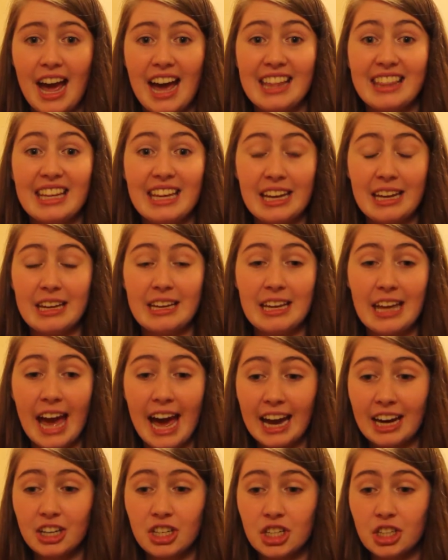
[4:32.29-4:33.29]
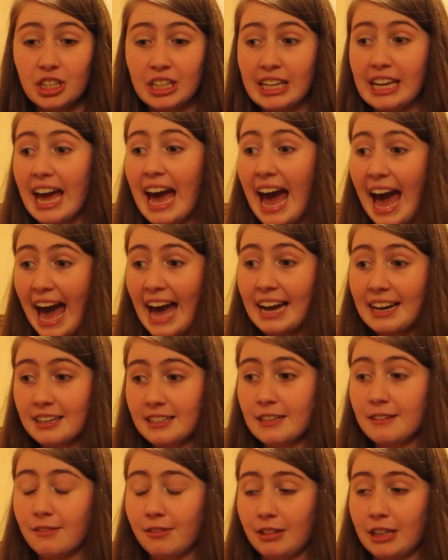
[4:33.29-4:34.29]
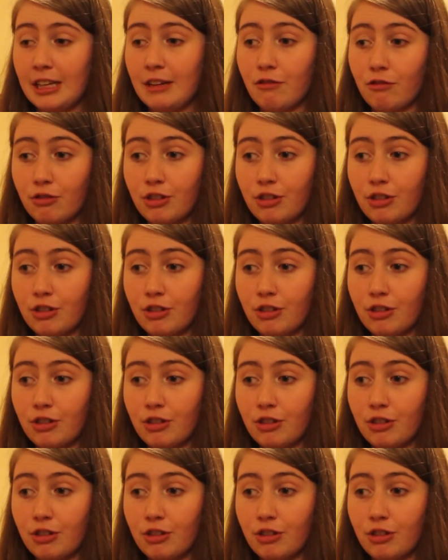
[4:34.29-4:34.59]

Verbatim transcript: and they actually actively